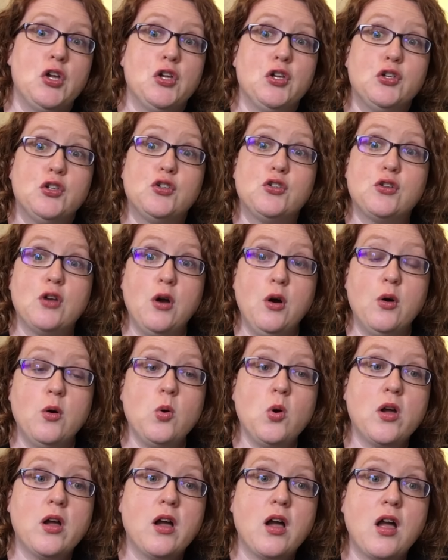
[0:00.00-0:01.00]
So,
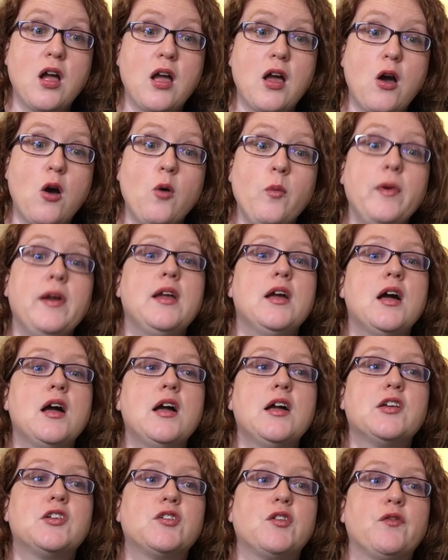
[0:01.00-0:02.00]
oh my
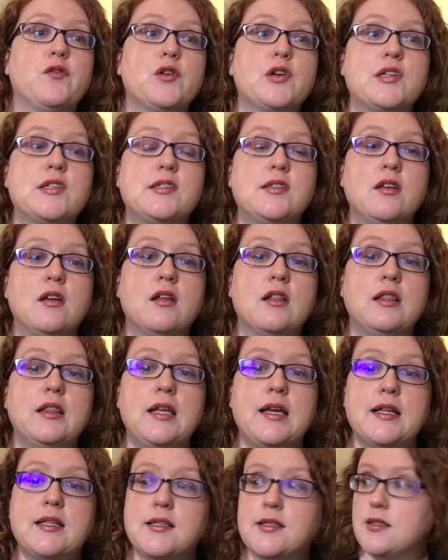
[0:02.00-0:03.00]
gosh, first
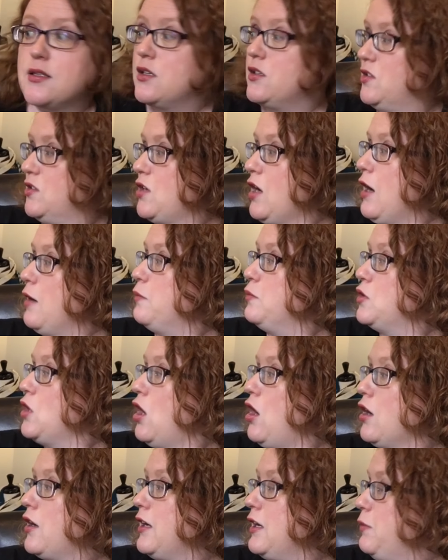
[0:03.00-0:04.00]
let's stop
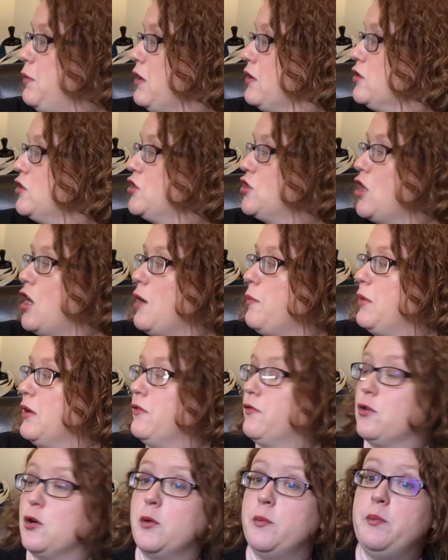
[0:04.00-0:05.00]
talking about shopping
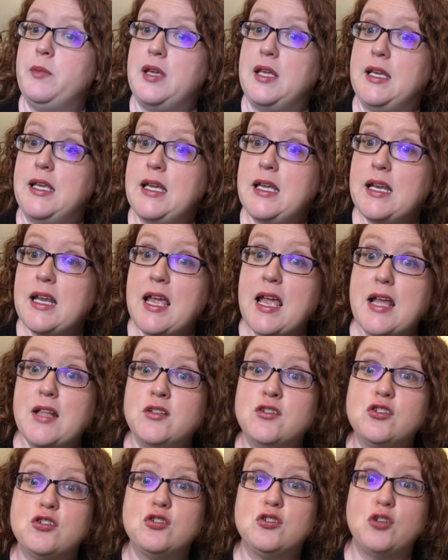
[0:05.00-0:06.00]
for a minute and
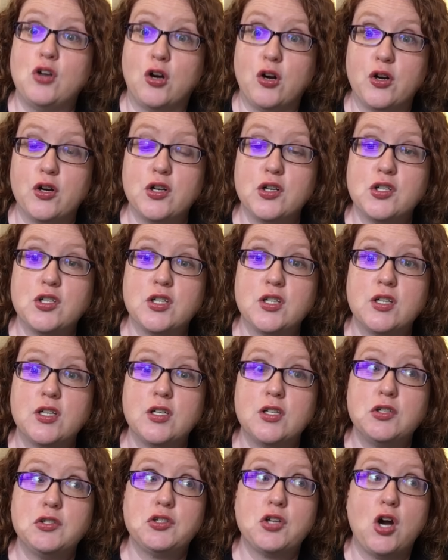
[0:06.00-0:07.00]
start
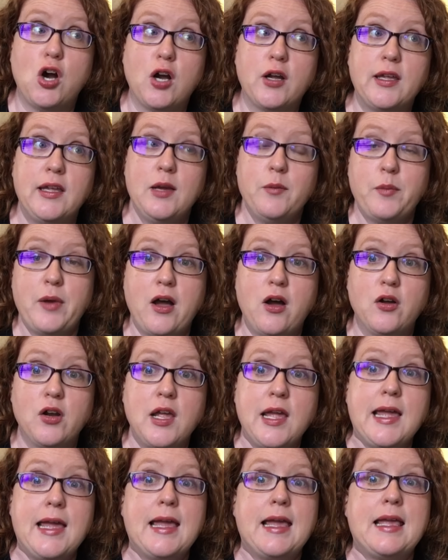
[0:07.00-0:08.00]
talking about
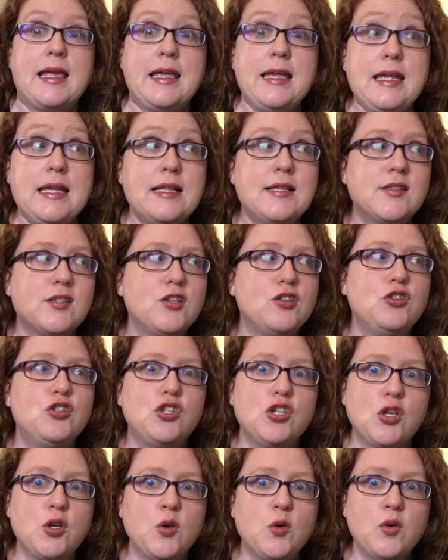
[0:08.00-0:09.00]
it's
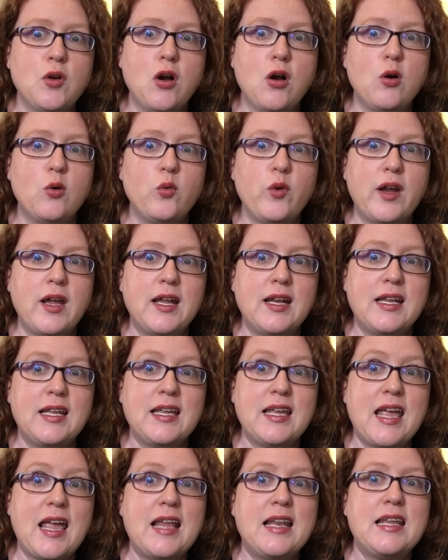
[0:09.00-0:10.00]
June
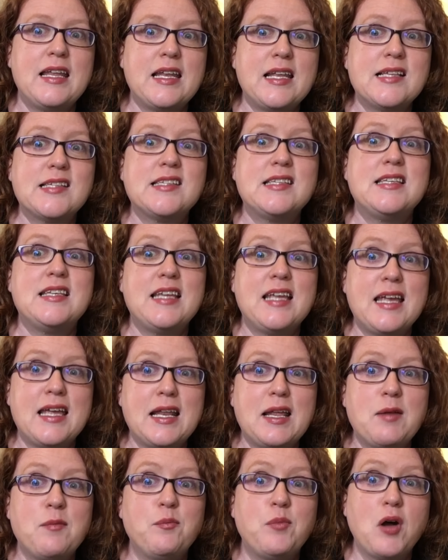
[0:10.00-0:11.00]
already, and it is Knit
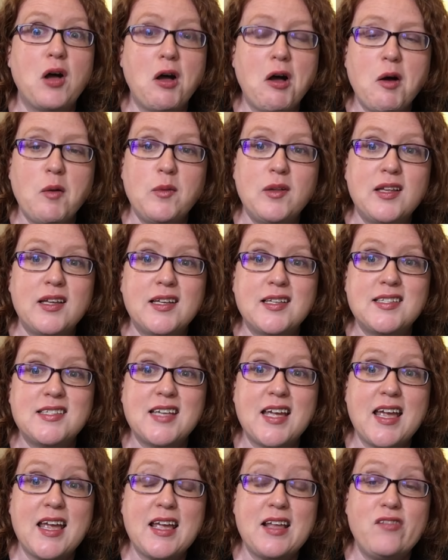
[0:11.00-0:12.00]
in Public
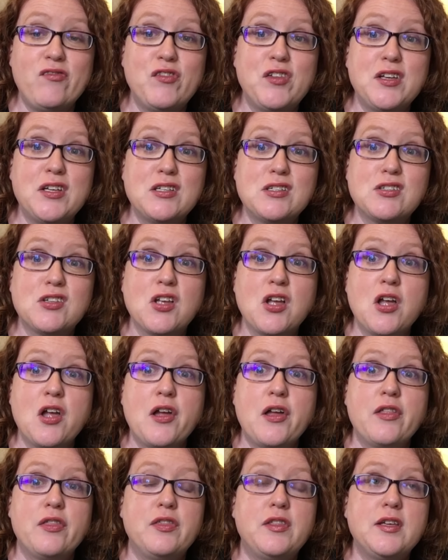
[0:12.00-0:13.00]
Day
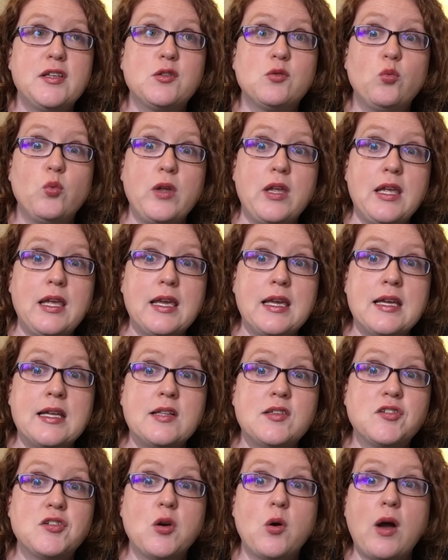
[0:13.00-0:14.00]
this
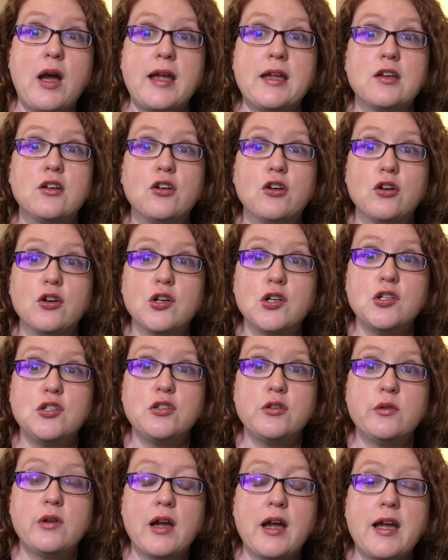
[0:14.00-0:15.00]
weekend. So I encourage
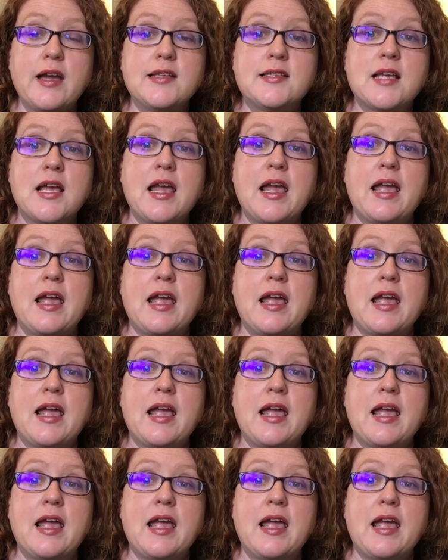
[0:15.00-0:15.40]
you guys,